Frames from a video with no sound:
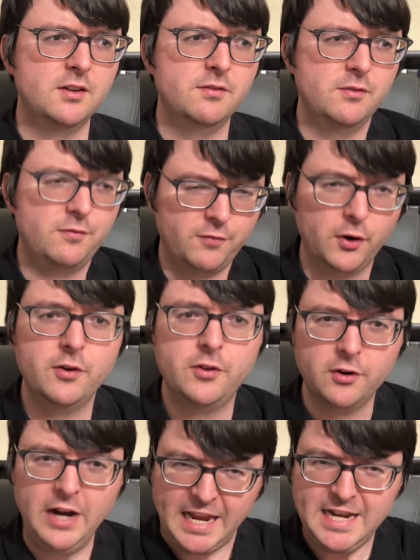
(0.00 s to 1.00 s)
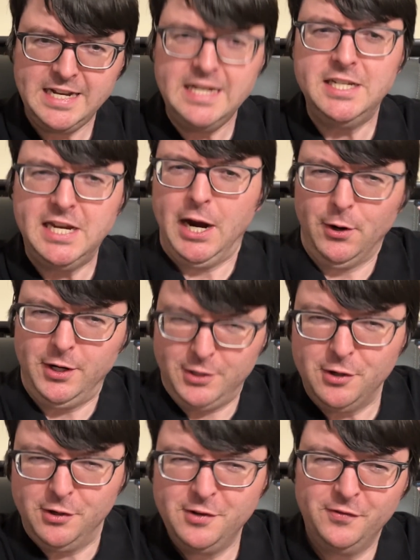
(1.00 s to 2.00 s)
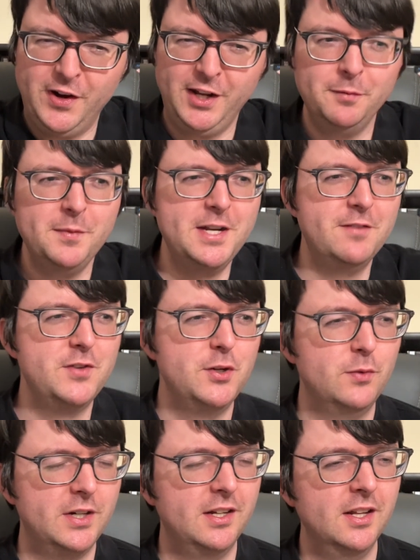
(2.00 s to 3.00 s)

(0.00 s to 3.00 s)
further Indy's character development, if you will.